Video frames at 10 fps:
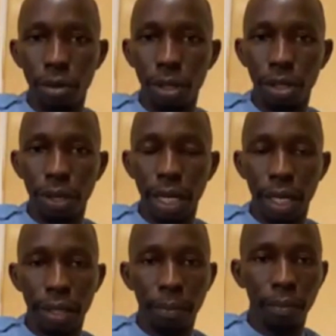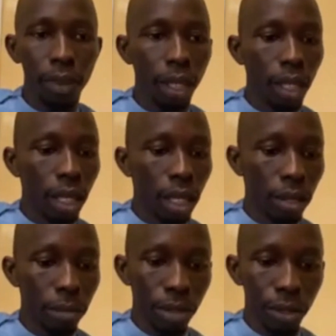My boss they call me. I
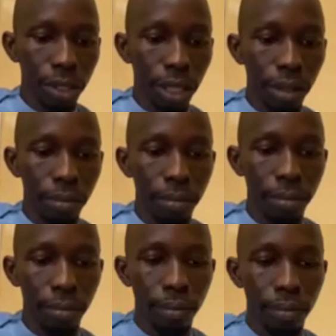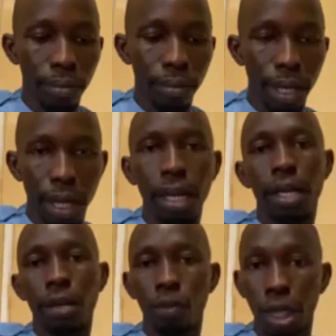did talk
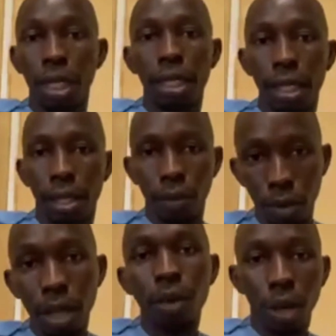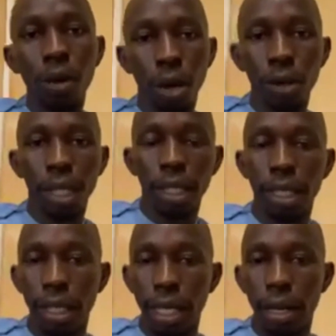about Samuel Kamara.